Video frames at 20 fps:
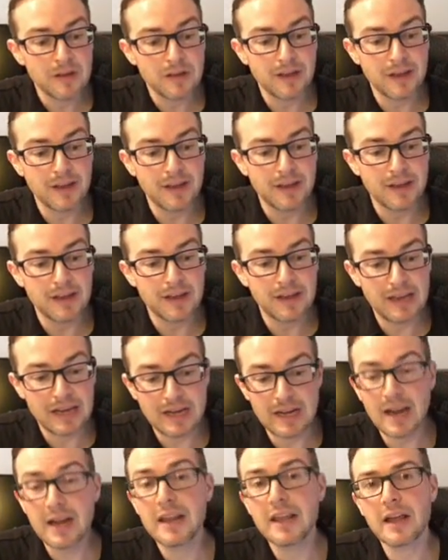
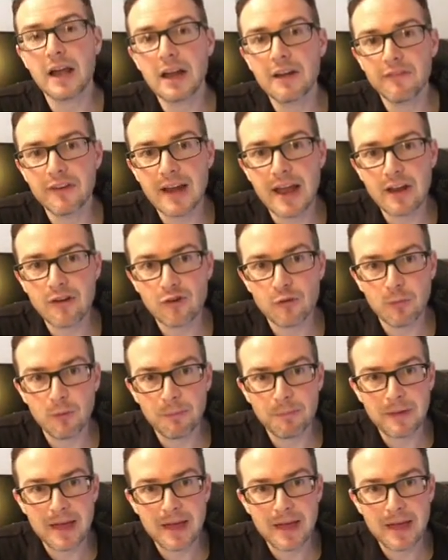in any kind of an actionable